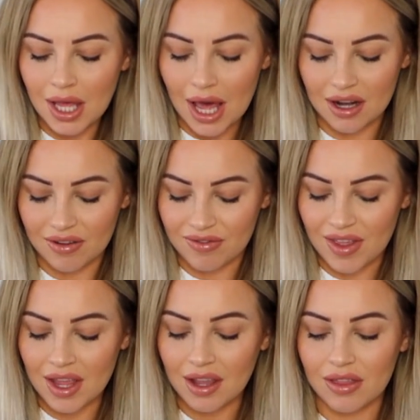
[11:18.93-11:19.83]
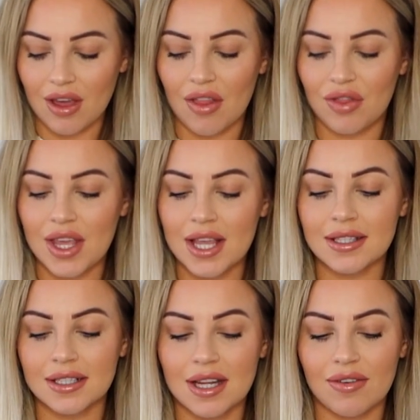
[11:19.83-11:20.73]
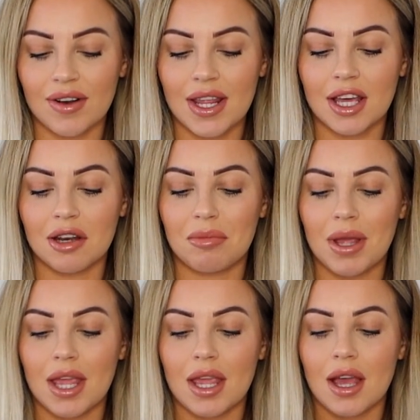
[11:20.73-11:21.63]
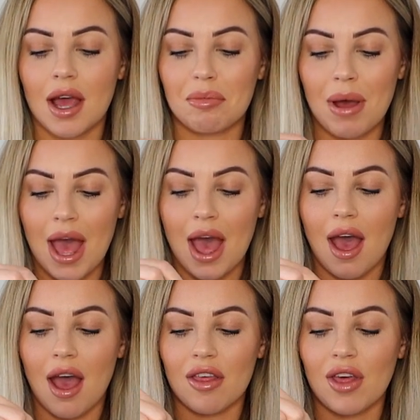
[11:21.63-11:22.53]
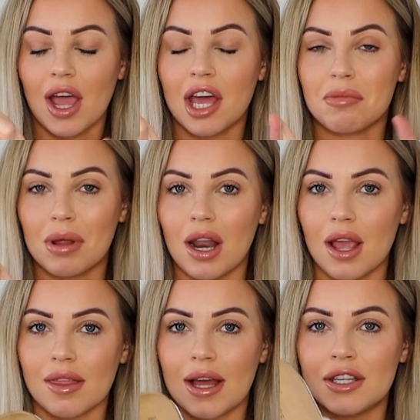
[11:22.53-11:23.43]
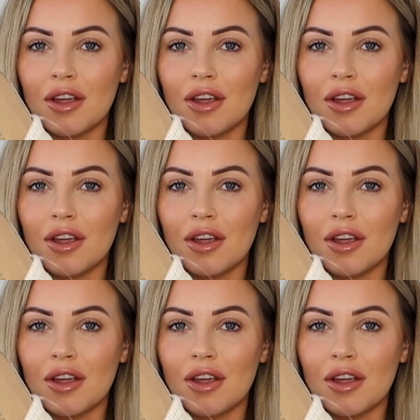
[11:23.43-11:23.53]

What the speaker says: and I think that these are definitely going to be a pair that are going to be like that.